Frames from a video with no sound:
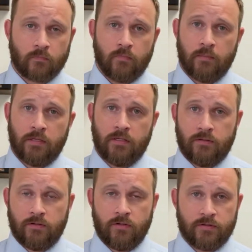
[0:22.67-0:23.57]

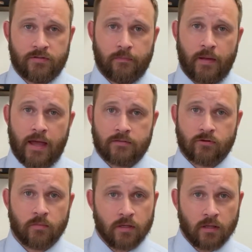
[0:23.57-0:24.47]
maybe due to some past
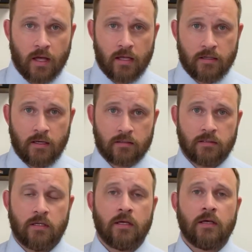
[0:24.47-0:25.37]
criminal conduct,